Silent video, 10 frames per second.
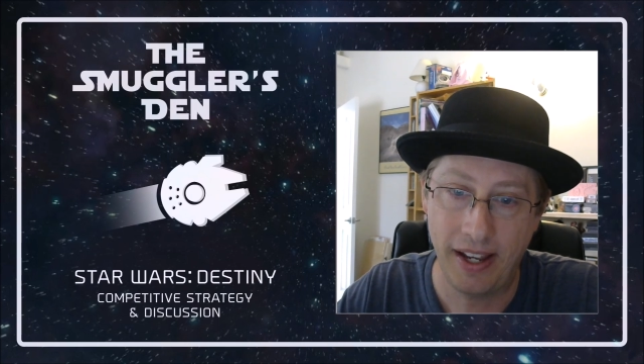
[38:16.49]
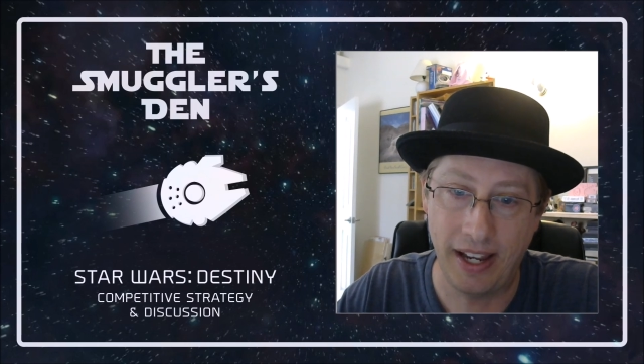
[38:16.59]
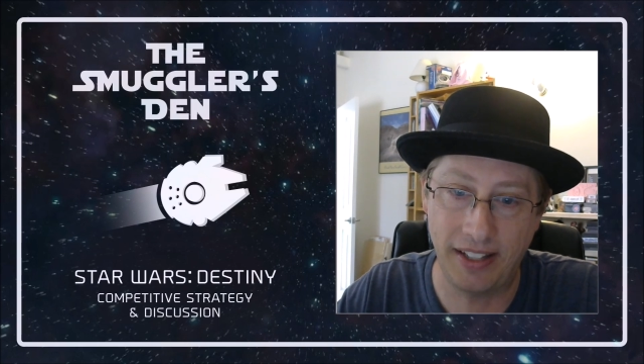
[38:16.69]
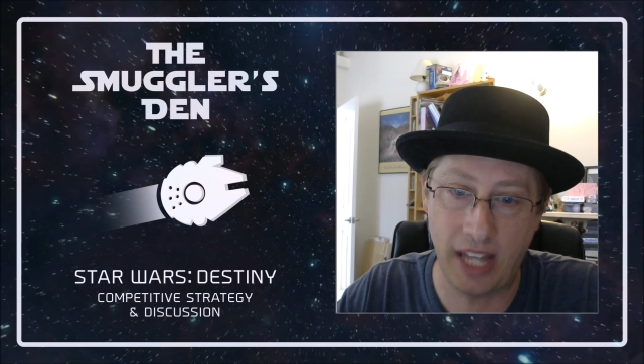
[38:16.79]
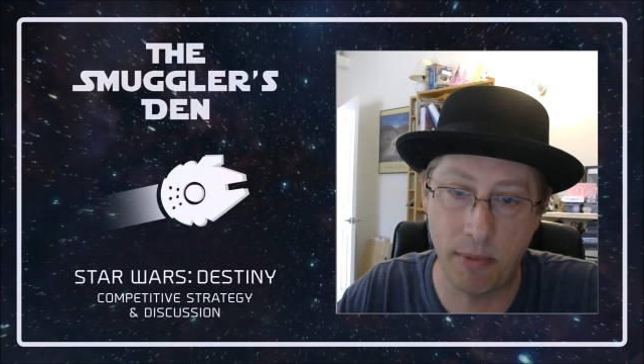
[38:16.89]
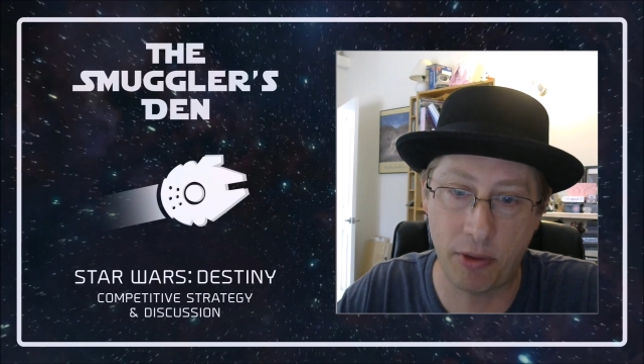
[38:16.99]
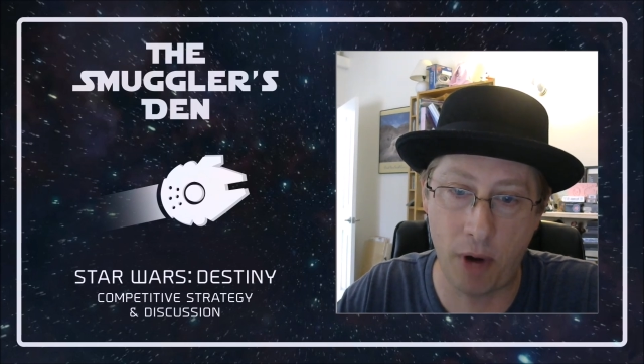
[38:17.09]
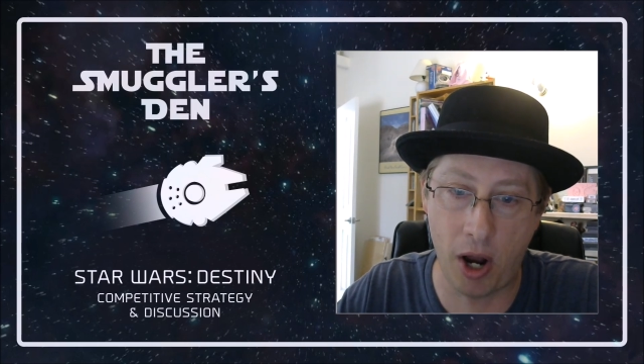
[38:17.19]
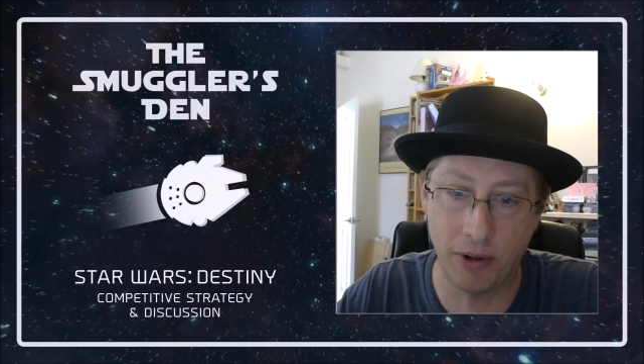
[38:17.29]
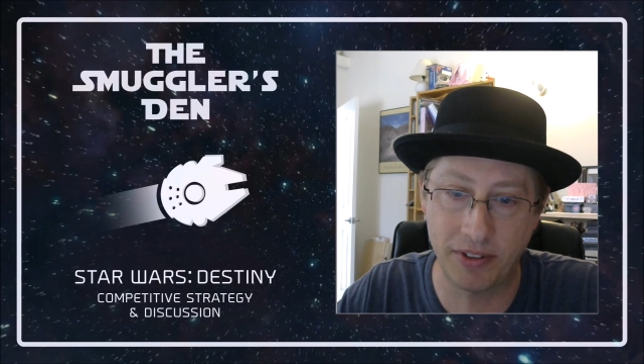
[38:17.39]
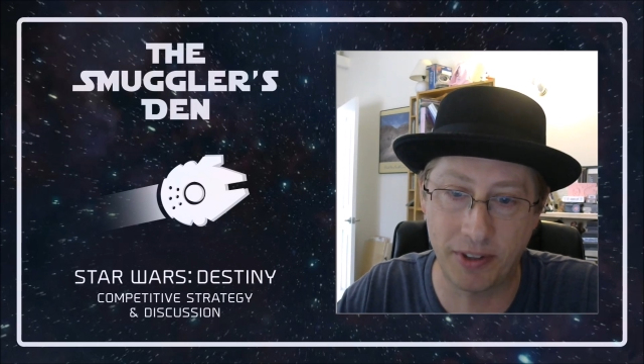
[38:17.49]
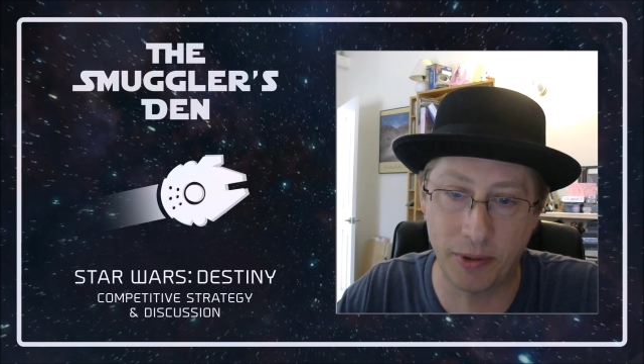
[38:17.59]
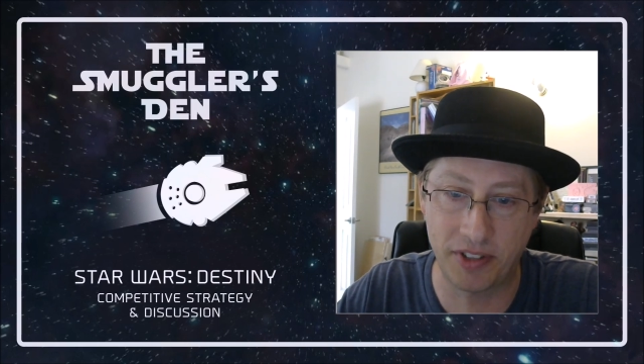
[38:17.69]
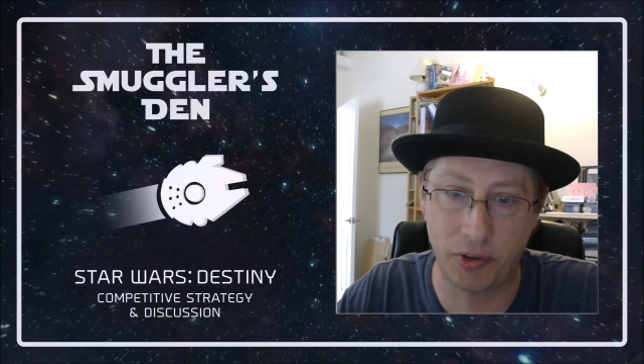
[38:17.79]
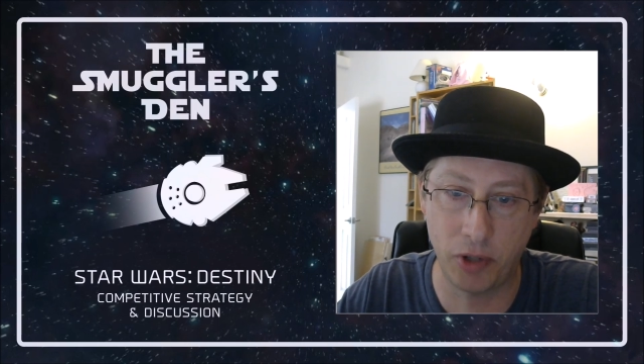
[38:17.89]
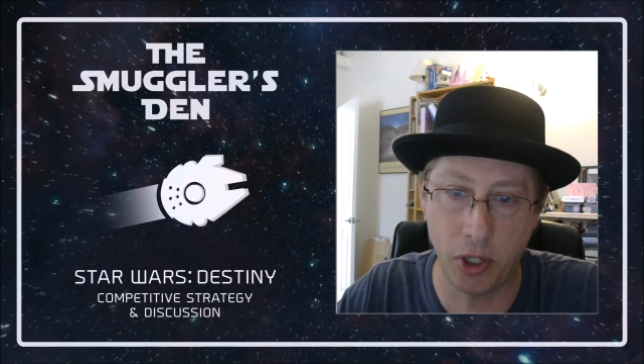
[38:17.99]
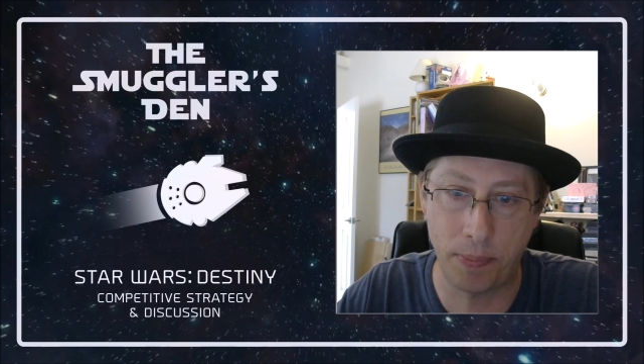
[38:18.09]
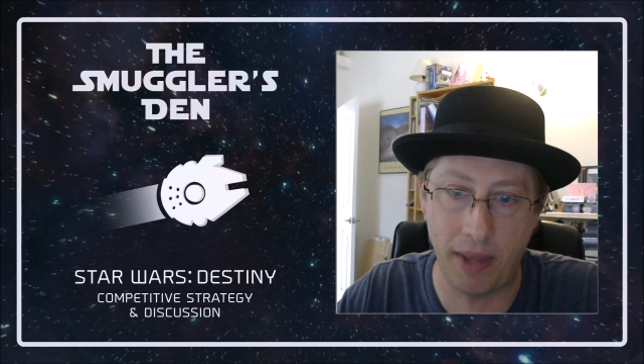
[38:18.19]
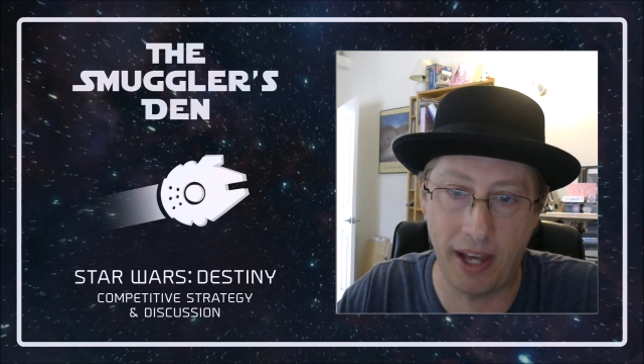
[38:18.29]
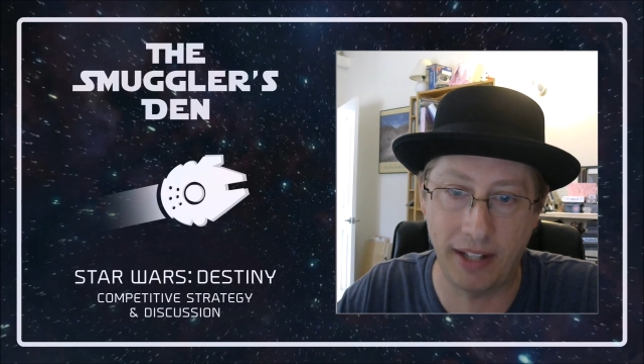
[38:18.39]
in Game of Thrones, there was a
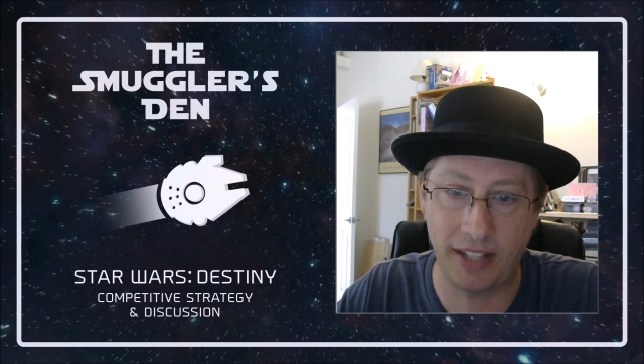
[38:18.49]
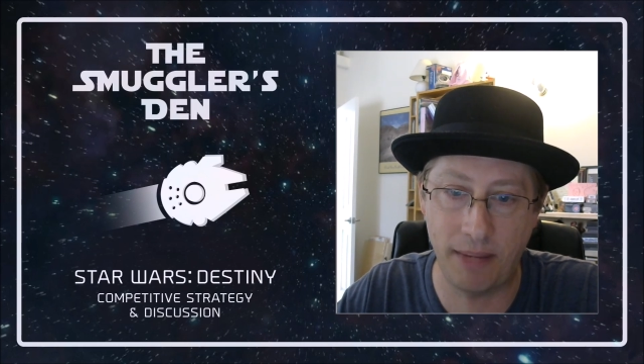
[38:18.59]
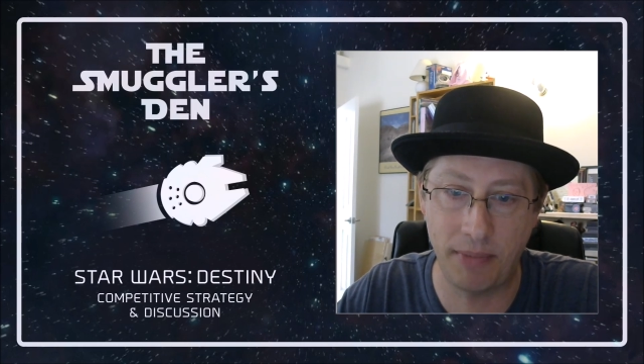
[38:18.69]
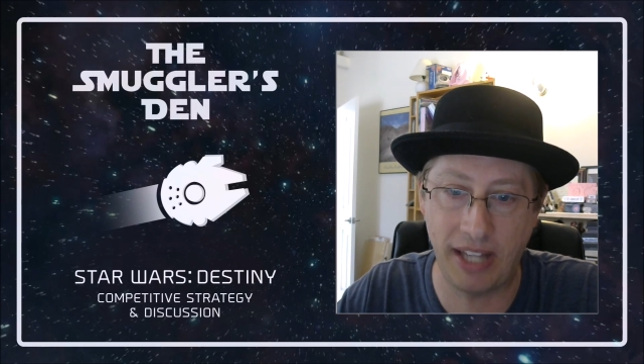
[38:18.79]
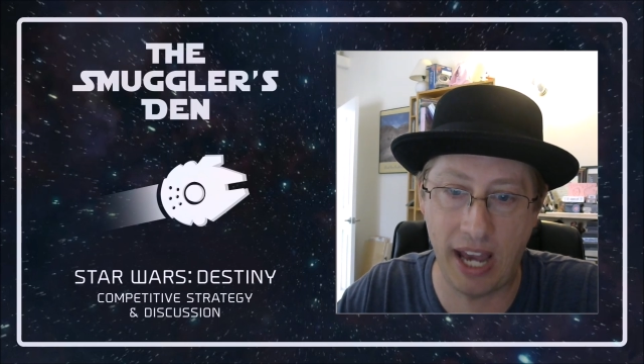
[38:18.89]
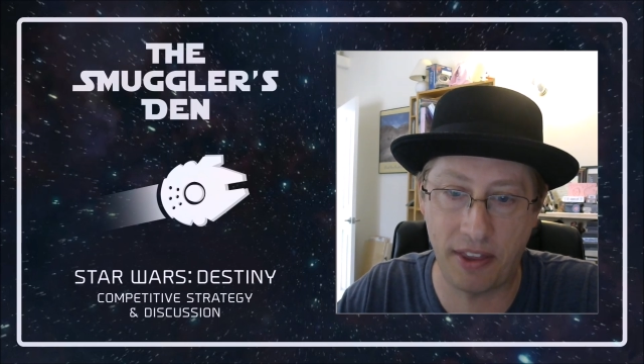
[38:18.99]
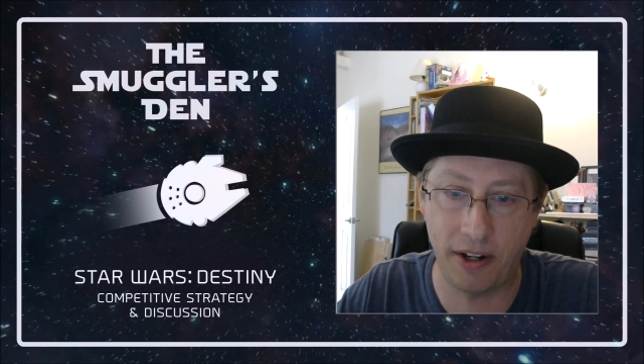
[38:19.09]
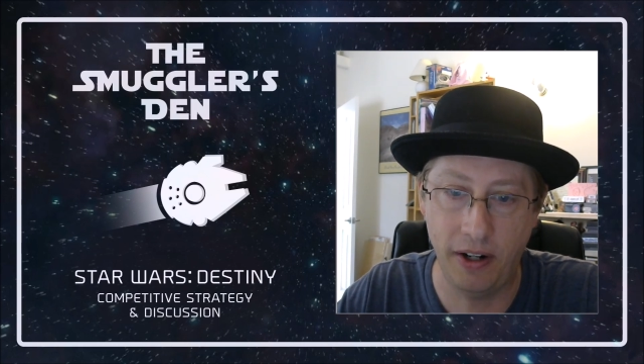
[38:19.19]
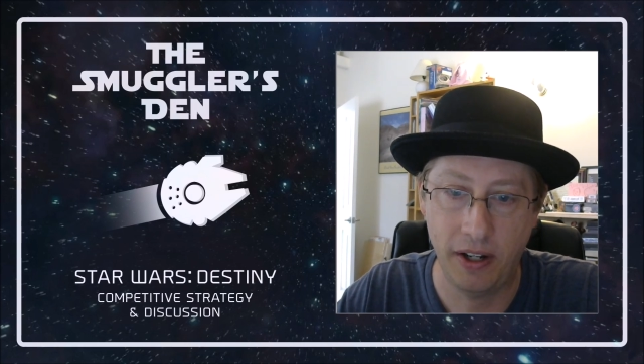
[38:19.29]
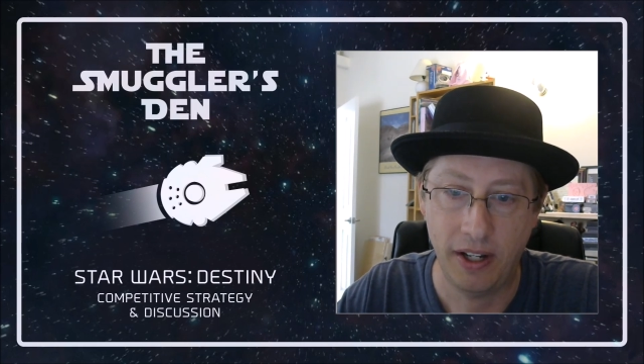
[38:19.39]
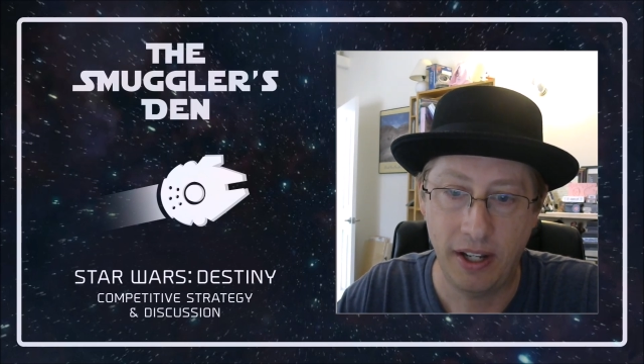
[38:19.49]
group that came together,